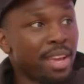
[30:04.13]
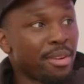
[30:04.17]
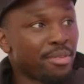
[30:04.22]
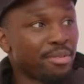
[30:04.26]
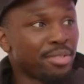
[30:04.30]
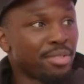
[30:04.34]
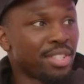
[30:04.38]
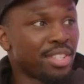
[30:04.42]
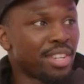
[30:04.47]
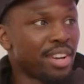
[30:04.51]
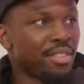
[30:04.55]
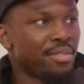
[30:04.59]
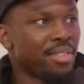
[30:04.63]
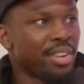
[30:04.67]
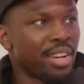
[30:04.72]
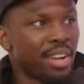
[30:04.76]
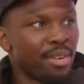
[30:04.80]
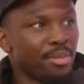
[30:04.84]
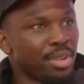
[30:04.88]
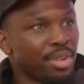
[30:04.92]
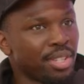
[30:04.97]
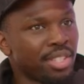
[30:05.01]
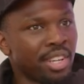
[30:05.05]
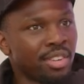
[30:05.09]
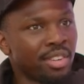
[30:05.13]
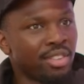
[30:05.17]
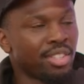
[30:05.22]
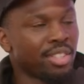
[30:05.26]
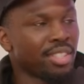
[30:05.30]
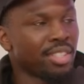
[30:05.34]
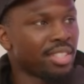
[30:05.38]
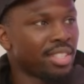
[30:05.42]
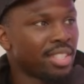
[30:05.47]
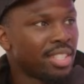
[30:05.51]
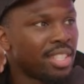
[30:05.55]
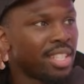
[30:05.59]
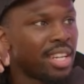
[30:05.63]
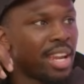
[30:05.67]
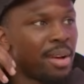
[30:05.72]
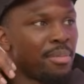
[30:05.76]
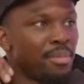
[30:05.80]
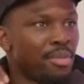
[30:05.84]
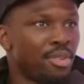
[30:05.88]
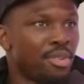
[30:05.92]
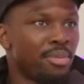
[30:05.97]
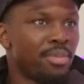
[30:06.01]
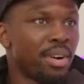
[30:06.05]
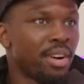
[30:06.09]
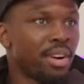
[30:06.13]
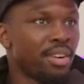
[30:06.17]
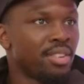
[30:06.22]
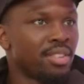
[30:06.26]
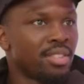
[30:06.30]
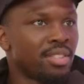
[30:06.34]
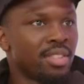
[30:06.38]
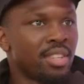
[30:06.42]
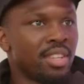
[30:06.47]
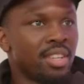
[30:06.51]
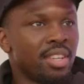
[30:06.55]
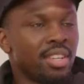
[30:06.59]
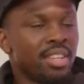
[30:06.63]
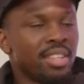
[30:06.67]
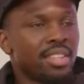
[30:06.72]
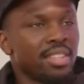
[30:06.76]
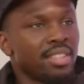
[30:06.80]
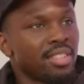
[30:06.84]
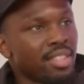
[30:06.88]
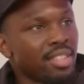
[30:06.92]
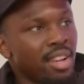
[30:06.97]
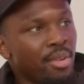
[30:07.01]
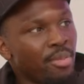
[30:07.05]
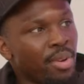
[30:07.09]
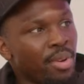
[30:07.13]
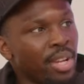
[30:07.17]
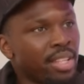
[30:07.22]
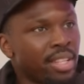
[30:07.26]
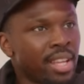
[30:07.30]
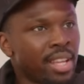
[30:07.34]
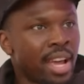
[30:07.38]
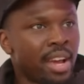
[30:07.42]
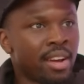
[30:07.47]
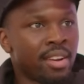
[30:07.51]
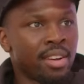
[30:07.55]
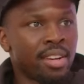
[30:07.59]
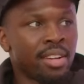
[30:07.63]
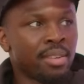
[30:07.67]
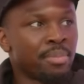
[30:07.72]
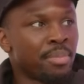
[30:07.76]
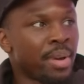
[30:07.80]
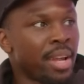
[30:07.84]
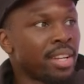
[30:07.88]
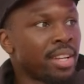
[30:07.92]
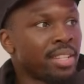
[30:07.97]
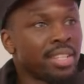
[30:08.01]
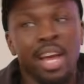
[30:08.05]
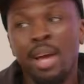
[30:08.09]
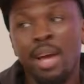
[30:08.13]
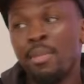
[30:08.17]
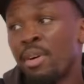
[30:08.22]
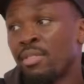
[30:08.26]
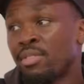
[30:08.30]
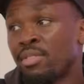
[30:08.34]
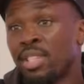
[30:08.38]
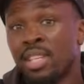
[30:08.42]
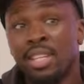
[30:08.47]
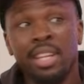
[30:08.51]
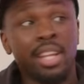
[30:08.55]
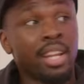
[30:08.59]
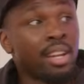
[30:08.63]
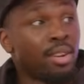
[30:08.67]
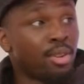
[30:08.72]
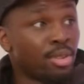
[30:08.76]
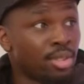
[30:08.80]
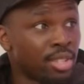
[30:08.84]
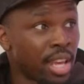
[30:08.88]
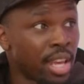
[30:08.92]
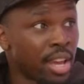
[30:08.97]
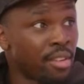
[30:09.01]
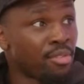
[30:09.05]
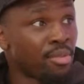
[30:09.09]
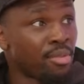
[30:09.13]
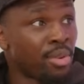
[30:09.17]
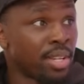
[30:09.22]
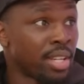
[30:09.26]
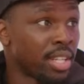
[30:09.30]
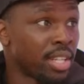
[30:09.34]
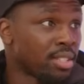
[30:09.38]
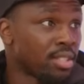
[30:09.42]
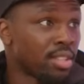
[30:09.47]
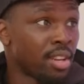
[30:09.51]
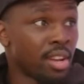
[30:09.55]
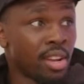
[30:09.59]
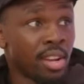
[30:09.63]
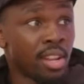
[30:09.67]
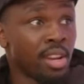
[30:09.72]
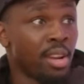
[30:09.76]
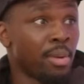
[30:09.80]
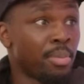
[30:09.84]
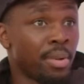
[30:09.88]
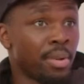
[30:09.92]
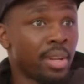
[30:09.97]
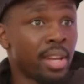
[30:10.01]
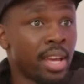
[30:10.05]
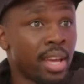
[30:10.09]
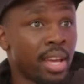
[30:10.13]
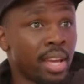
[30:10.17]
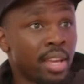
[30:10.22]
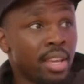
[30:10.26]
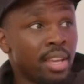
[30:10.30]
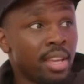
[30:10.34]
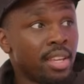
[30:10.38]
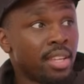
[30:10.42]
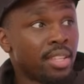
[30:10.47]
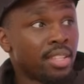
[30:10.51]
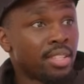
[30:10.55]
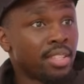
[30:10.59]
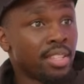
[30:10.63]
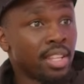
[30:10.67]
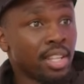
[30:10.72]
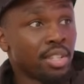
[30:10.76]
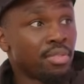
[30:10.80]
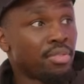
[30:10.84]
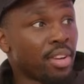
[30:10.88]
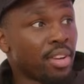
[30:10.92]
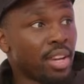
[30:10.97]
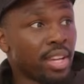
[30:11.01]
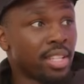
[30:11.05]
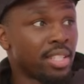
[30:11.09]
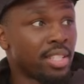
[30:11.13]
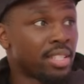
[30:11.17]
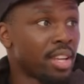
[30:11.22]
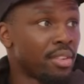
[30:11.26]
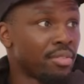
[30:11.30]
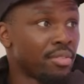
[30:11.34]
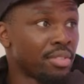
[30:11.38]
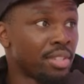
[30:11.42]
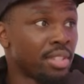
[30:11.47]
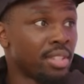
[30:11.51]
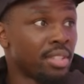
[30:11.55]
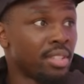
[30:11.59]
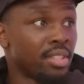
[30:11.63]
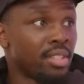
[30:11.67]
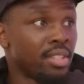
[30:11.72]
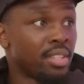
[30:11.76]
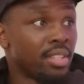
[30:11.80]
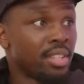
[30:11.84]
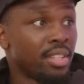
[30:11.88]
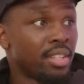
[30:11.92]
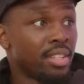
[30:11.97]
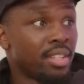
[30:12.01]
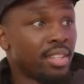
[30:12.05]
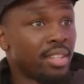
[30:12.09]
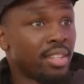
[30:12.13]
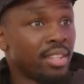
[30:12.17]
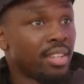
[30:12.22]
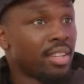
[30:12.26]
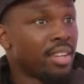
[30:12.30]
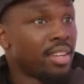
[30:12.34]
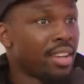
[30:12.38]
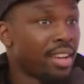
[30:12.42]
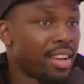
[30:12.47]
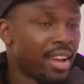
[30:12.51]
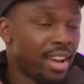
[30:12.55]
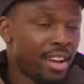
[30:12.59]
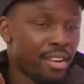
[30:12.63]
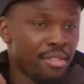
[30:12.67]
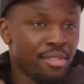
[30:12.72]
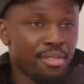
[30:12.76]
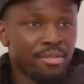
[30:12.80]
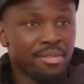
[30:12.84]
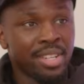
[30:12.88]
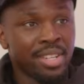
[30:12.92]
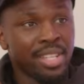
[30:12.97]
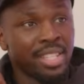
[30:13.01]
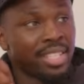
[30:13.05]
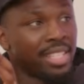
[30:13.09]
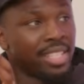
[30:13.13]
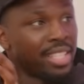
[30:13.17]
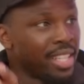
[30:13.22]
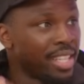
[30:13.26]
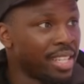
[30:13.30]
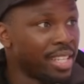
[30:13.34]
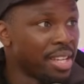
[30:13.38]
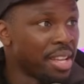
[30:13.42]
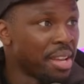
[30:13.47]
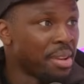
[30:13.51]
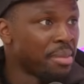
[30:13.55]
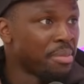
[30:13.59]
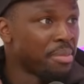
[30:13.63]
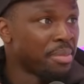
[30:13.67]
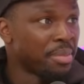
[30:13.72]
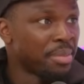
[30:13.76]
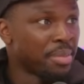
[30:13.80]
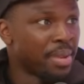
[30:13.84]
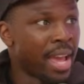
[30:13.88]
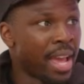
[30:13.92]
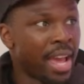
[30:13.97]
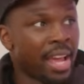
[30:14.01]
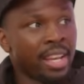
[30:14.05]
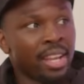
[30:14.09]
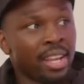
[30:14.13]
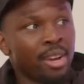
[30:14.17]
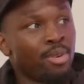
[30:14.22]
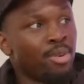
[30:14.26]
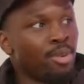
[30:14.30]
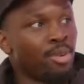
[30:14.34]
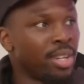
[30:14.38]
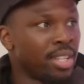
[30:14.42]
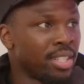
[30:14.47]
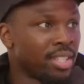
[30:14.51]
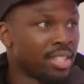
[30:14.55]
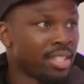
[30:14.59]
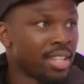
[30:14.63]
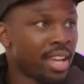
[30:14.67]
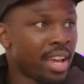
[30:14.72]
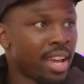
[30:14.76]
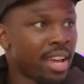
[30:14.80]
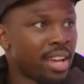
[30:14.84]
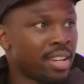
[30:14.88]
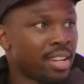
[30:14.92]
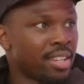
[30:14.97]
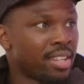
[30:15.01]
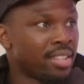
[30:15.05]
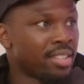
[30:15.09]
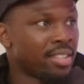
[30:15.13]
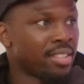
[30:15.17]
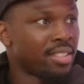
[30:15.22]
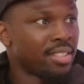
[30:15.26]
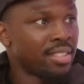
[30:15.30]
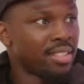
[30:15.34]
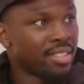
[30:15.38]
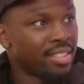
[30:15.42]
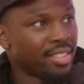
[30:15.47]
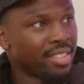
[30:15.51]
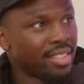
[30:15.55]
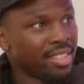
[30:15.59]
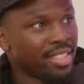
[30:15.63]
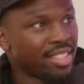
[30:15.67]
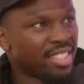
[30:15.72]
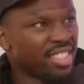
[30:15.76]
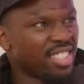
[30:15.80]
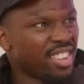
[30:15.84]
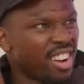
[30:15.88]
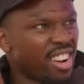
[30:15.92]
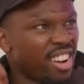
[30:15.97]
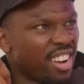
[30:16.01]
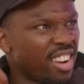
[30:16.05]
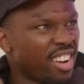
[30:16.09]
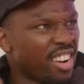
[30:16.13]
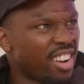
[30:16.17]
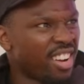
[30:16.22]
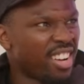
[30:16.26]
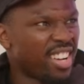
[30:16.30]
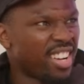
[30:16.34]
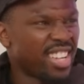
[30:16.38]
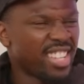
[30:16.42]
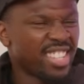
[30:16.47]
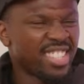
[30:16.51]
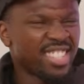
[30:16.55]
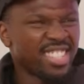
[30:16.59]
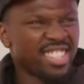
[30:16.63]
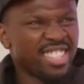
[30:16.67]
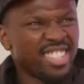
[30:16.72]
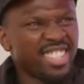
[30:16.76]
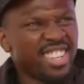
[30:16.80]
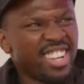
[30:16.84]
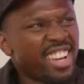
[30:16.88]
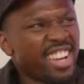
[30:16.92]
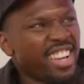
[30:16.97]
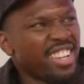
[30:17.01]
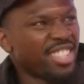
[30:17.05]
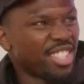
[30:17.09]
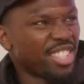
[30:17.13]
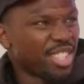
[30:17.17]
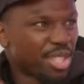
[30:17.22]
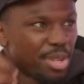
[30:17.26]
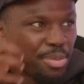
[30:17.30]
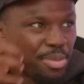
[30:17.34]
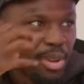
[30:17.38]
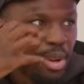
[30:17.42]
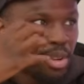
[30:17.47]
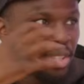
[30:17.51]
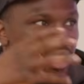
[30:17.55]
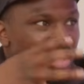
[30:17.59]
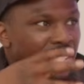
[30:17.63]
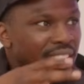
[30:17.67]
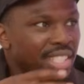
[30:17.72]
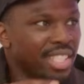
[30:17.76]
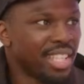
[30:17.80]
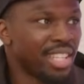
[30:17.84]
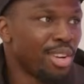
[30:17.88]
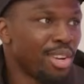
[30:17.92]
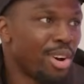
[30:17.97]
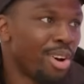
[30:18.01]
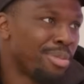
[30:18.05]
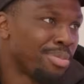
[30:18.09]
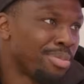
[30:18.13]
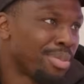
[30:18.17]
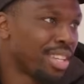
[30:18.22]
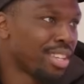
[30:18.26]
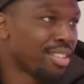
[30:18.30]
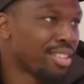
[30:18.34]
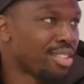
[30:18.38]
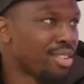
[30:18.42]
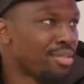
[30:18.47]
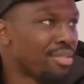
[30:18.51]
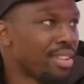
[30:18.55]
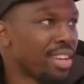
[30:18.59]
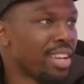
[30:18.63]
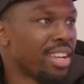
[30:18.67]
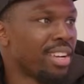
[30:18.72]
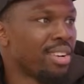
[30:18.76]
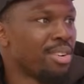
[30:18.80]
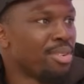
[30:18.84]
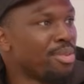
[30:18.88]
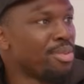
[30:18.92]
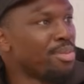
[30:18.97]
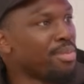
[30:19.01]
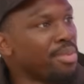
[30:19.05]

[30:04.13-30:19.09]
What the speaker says: with each other. And I wish I got to see that more. But because the sun went down and by the time I've said hello to everyone that's turning up at like 6:37, I haven't really seen them. Now they're all inside and it's darker. And just to be able to see the optics of it a little more. The day